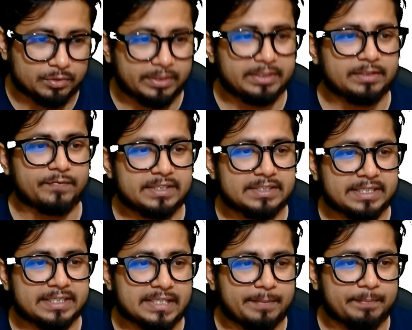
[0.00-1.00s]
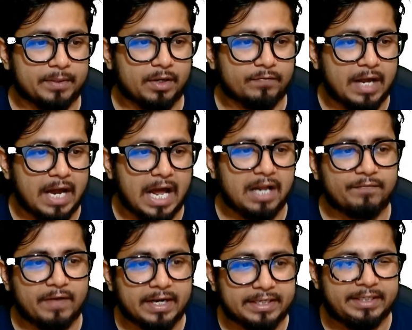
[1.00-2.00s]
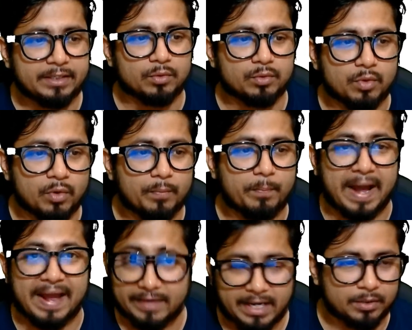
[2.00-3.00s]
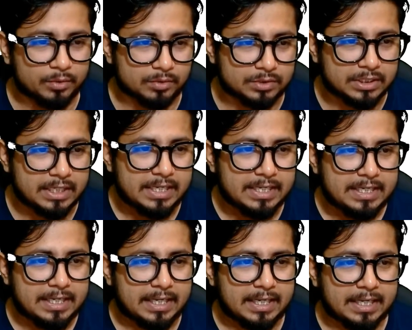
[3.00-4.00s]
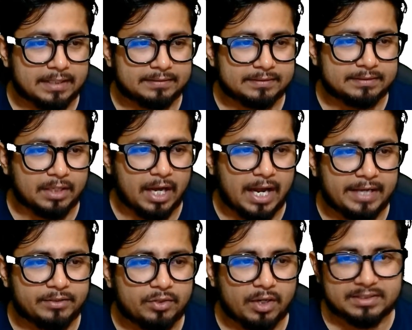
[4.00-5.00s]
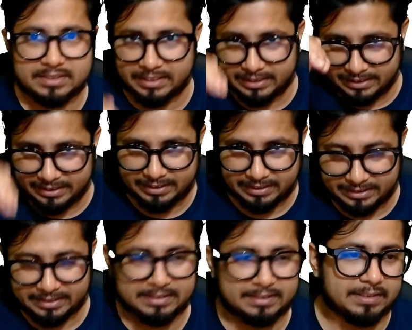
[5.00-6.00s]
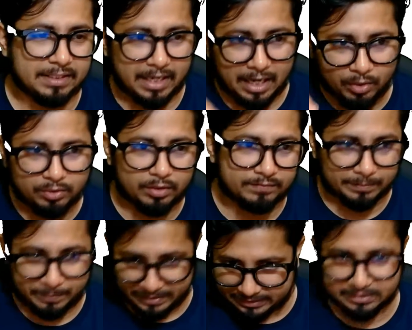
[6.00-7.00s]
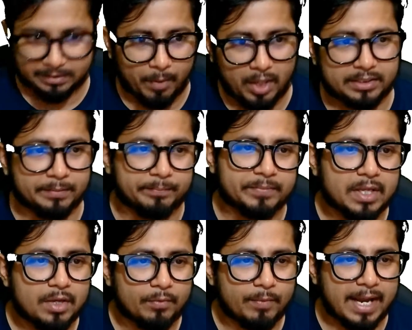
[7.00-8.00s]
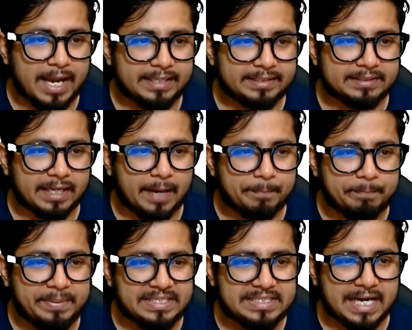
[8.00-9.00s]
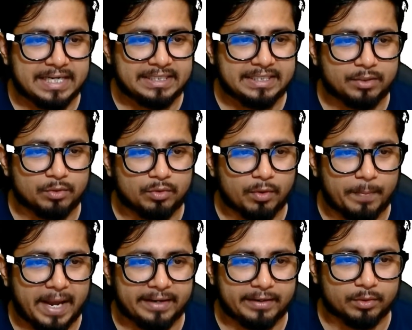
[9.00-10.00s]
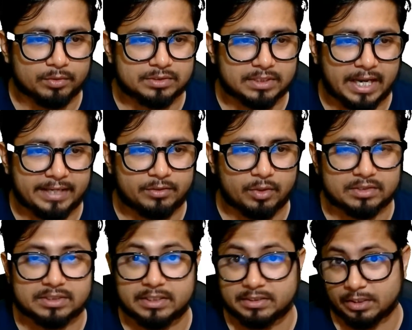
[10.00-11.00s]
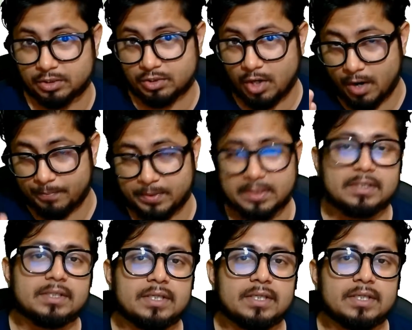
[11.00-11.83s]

So in the first example of alpha-D-glucopyranose, the hydroxyl in out of the plane in the bottom, while in the beta-D-glucopyranose, hydroxyl in the top,